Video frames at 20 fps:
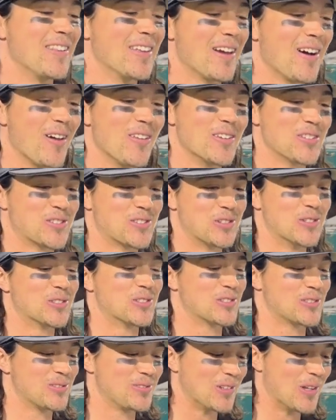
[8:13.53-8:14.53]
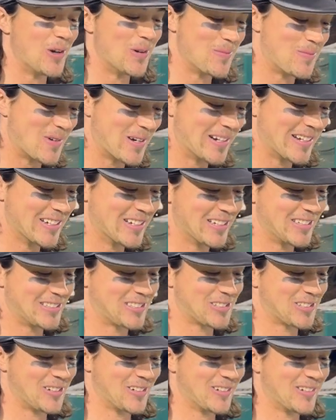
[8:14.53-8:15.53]
all those juices are flowing pretty good,
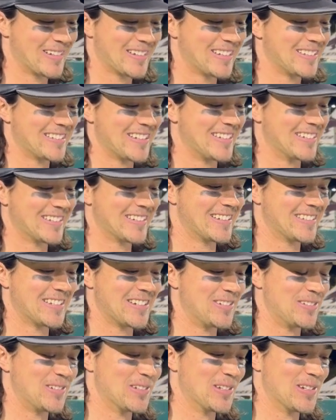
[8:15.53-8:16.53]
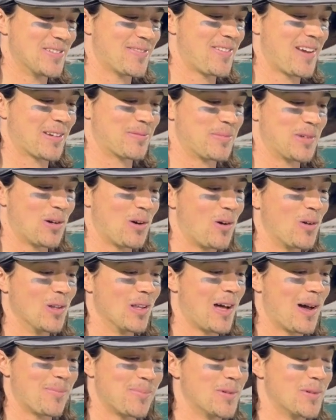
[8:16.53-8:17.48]
so it didn't really affect me a whole lot.